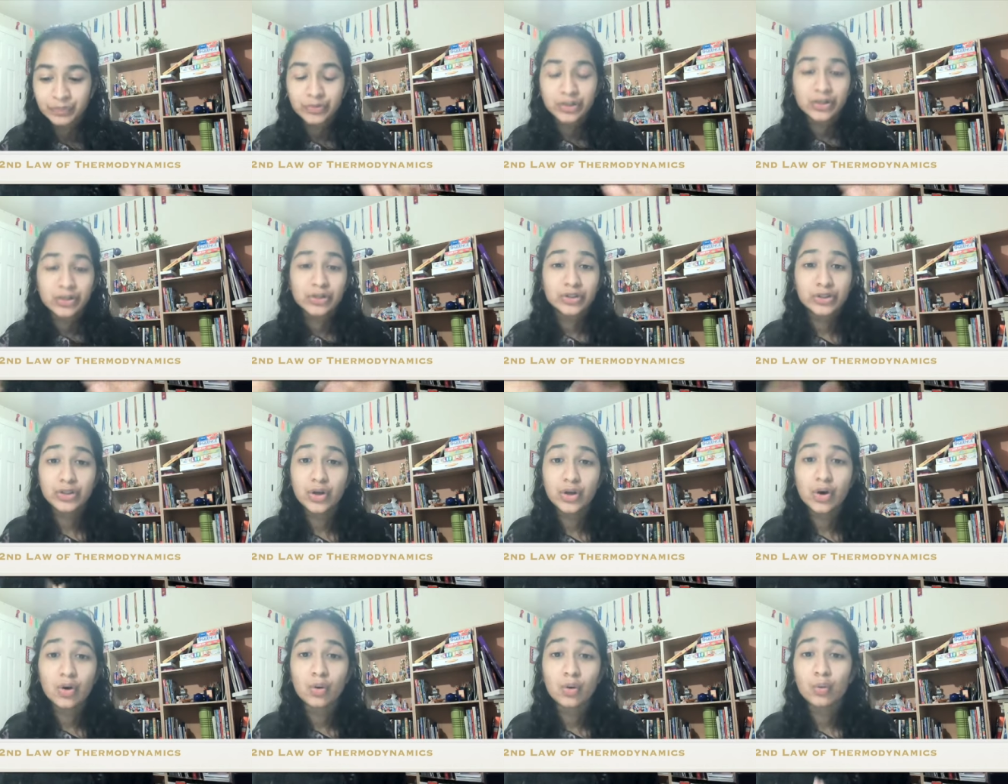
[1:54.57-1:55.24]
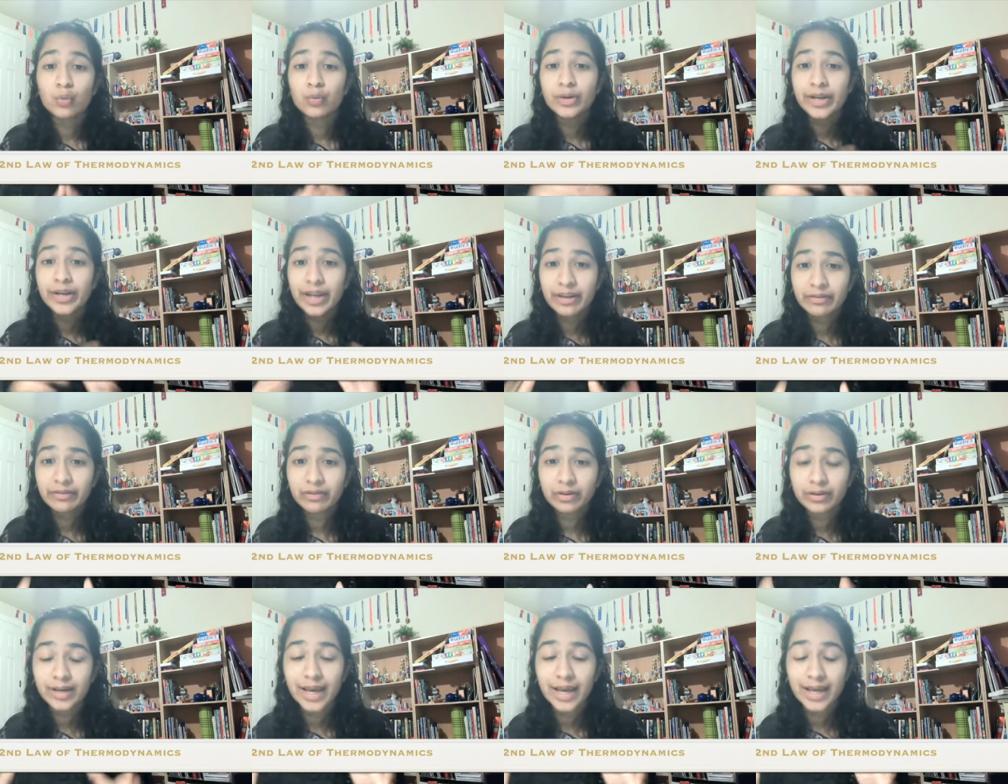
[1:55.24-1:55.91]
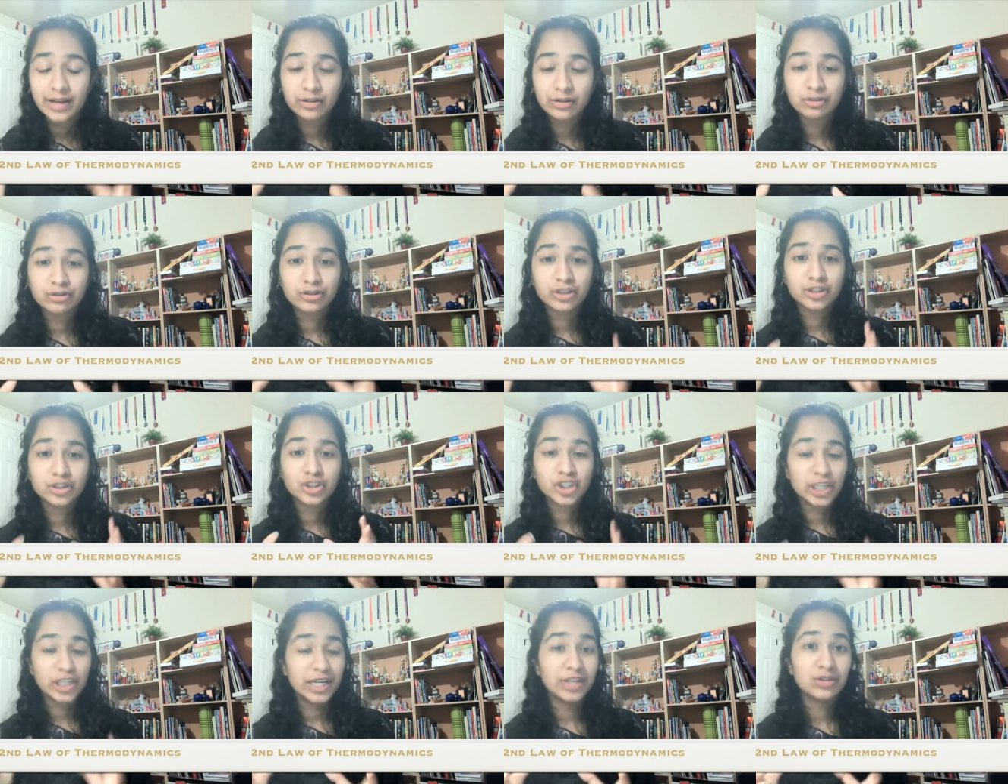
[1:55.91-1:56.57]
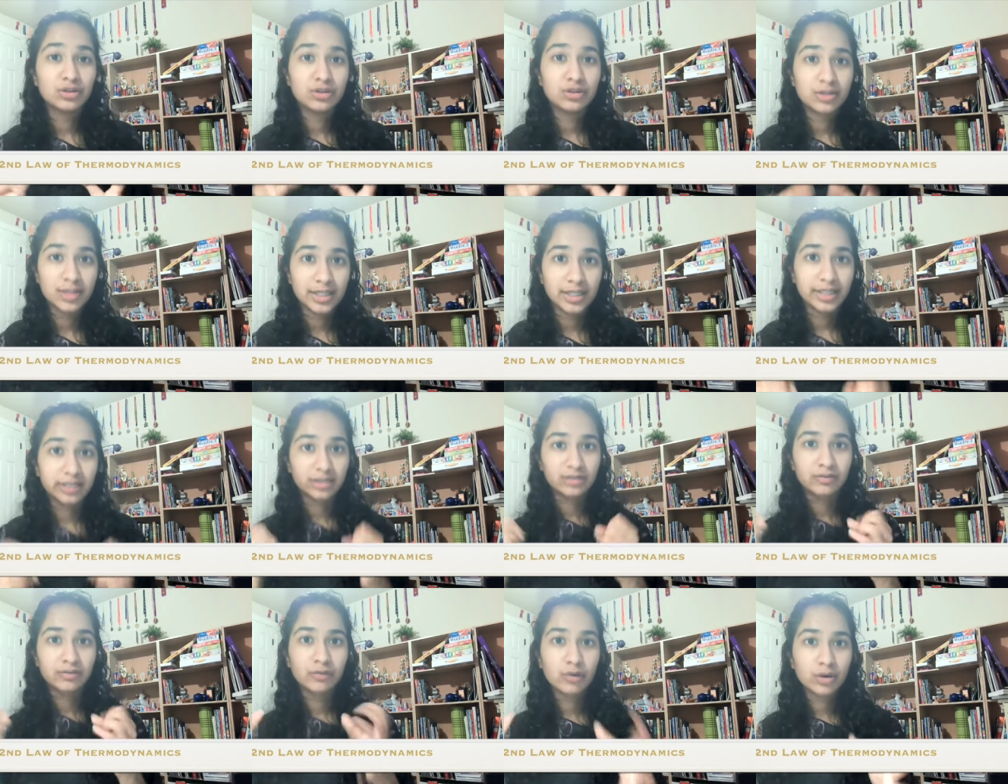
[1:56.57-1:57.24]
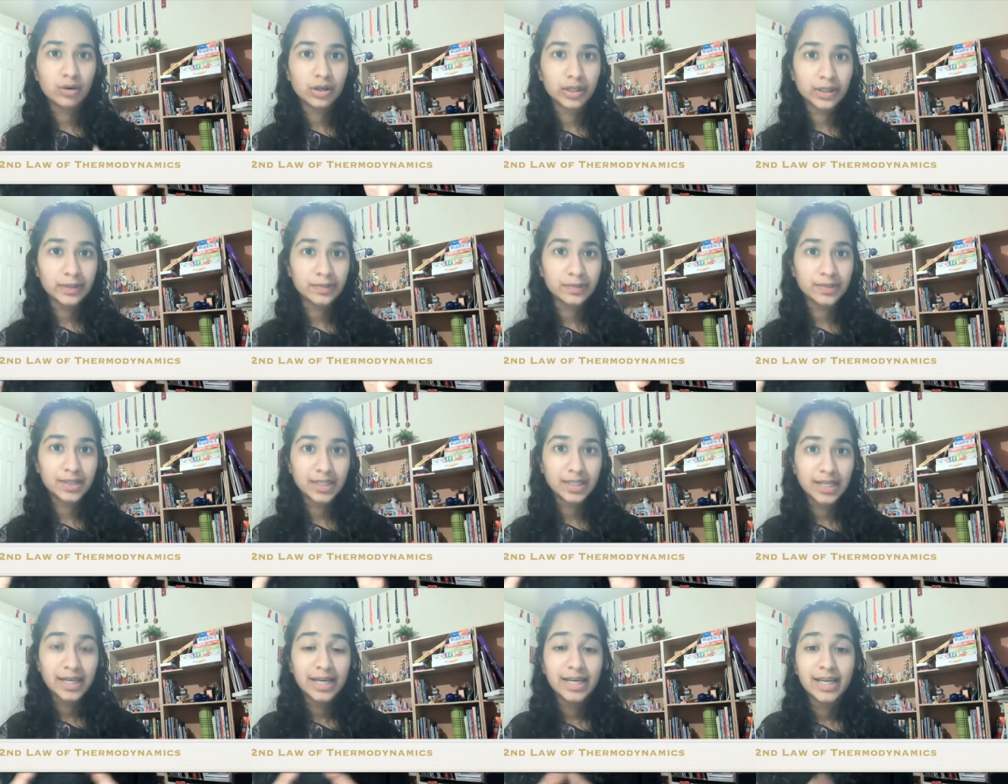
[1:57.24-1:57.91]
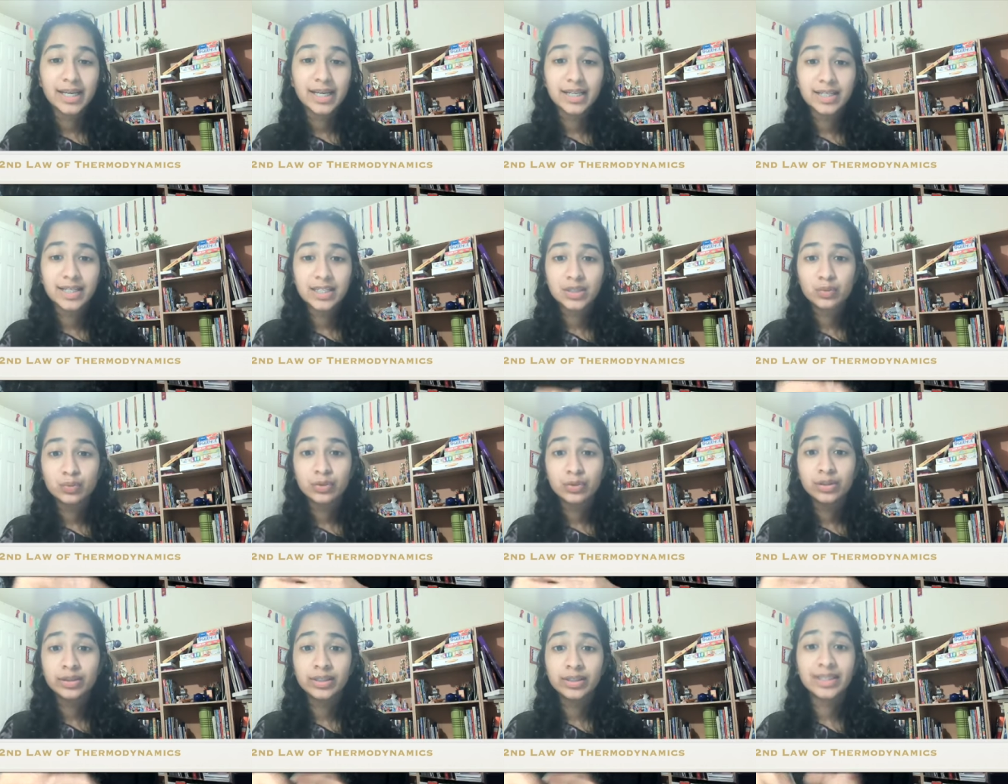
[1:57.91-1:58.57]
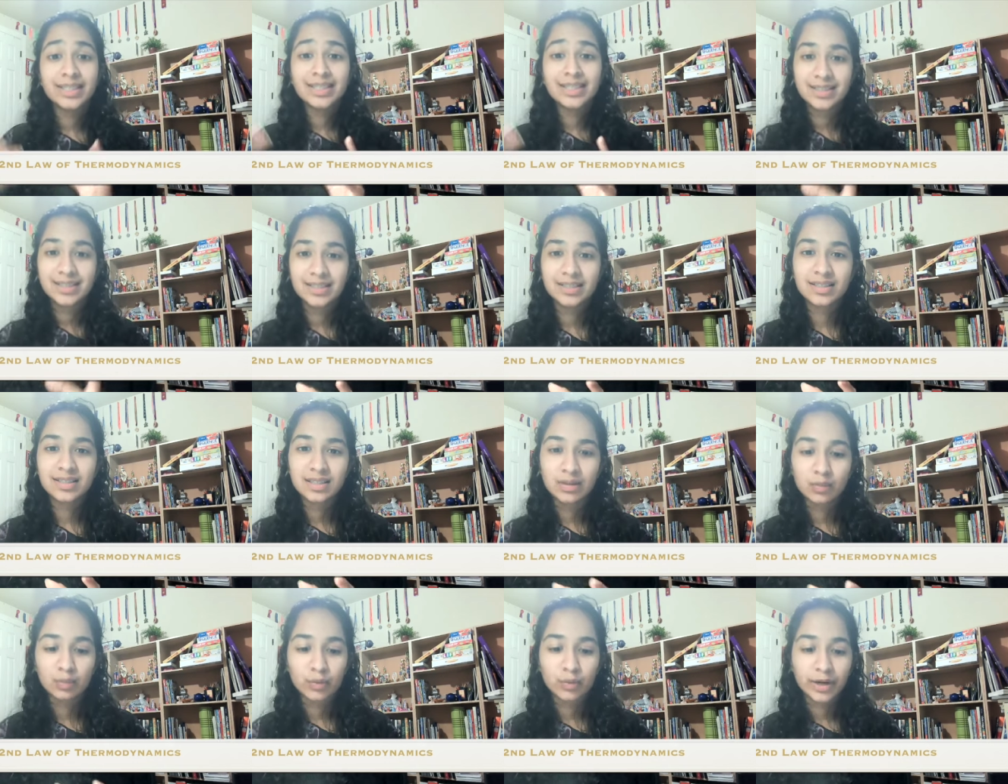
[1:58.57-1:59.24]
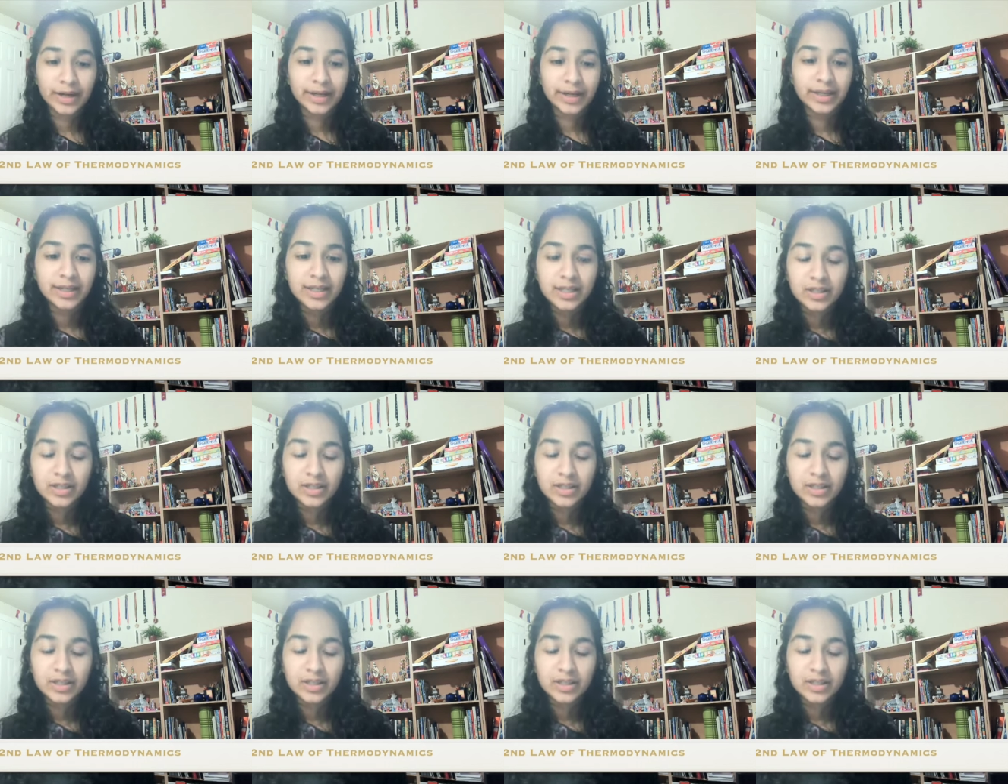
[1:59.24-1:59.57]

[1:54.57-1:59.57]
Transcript: So, whenever energy changes its forms, it is released in some way.